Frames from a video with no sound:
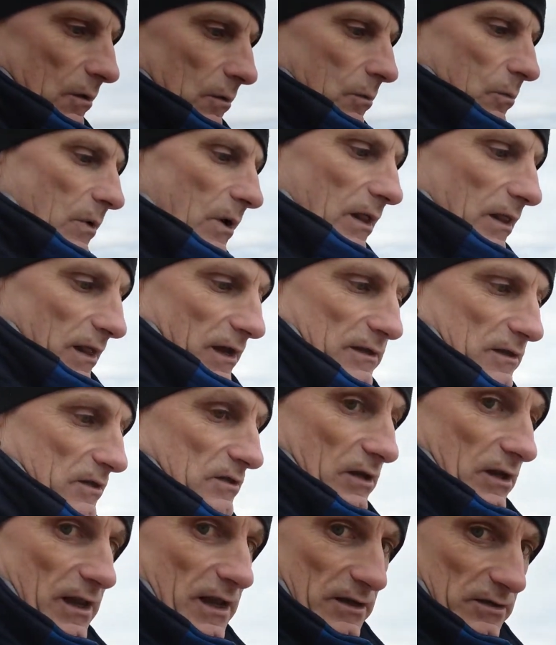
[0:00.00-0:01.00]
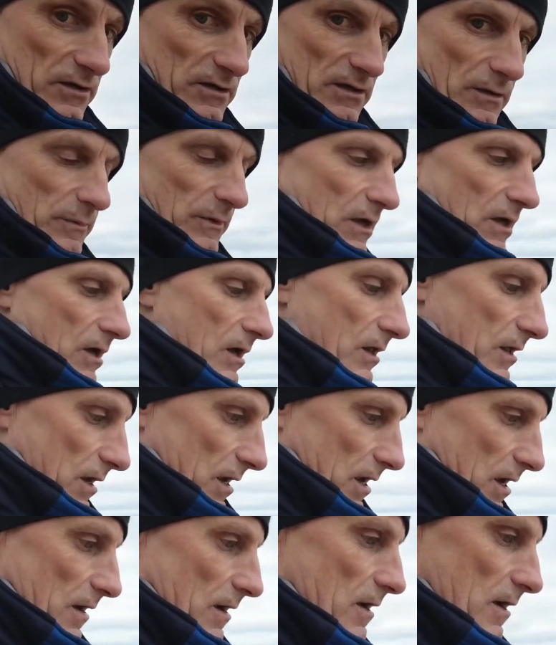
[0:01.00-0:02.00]
Well, there's a lesson to be learned
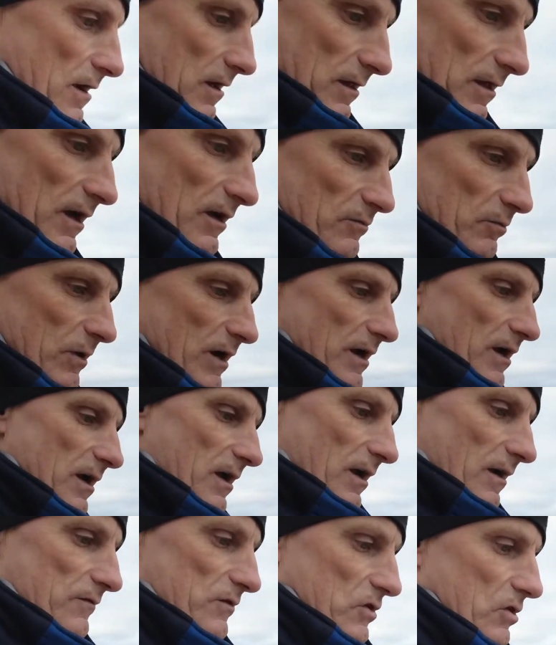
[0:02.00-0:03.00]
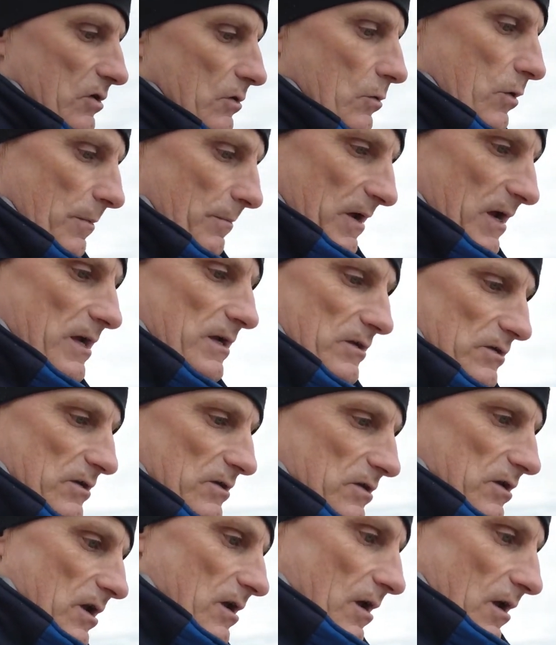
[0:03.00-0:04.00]
here. That's why I have two
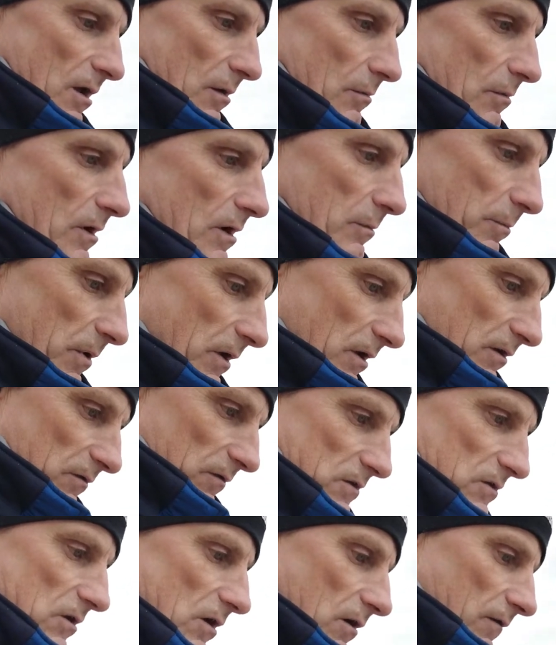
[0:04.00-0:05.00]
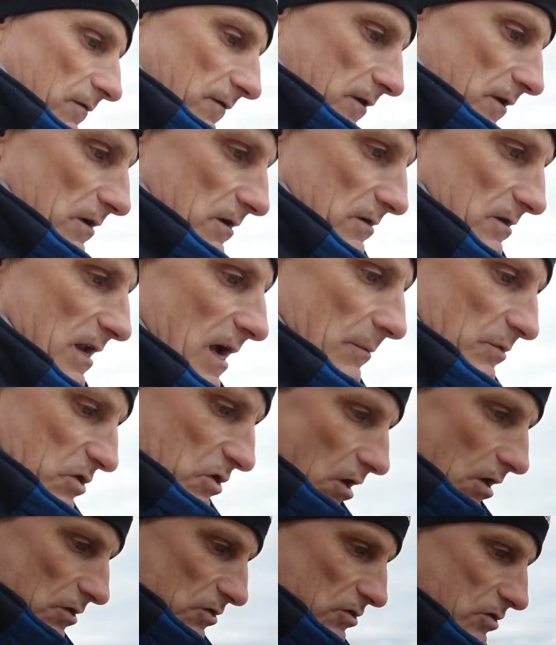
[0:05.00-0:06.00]
pages: Mark Pearce Photography
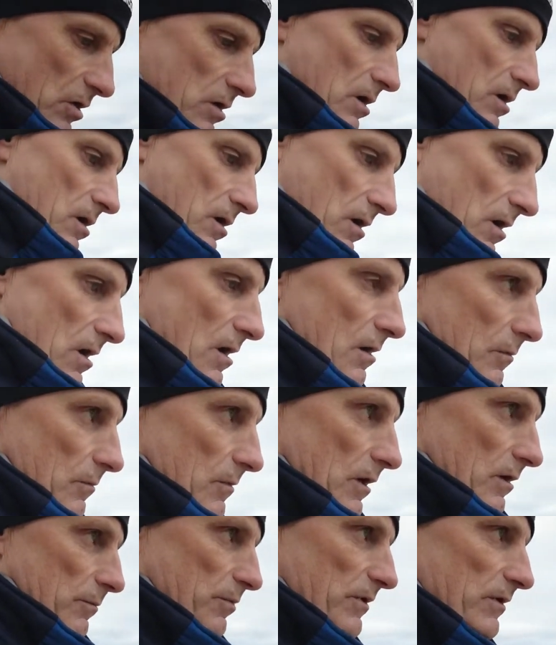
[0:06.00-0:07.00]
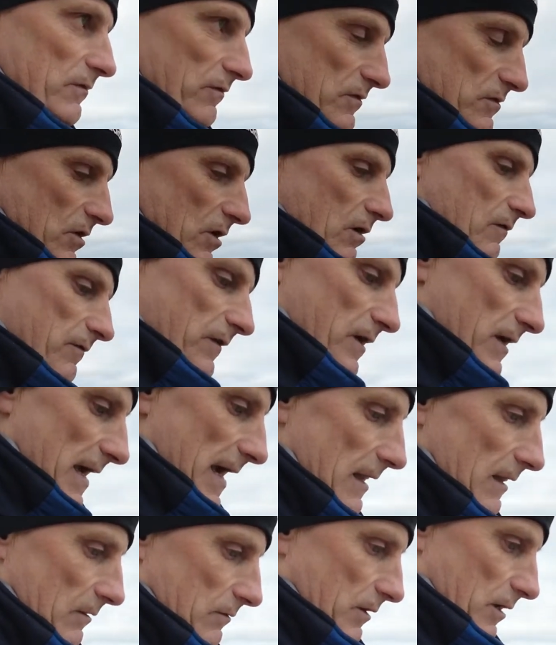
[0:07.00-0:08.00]
Snapshots, Mark Pearce Photography
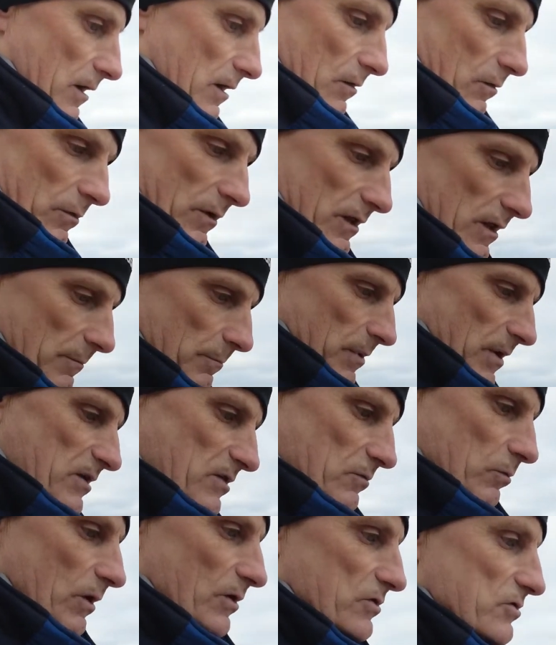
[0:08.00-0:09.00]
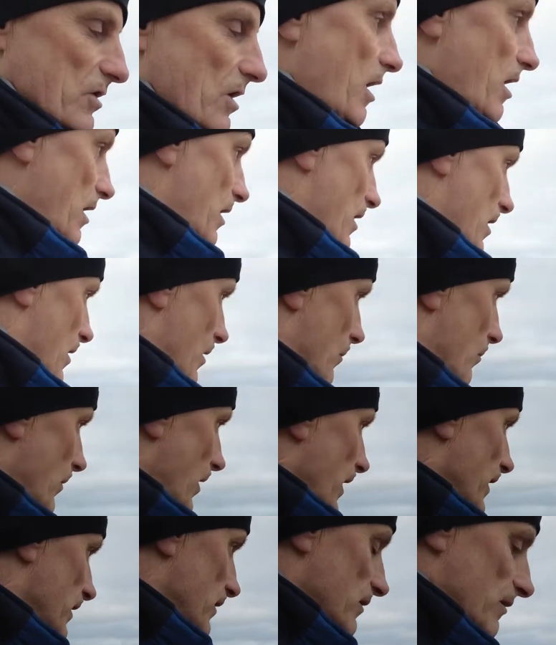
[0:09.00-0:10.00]
Gallery, where the best ones are
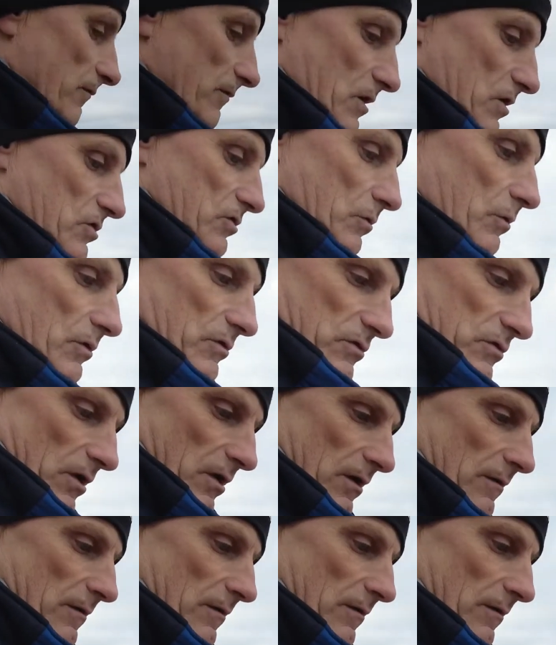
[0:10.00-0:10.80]
my individuals.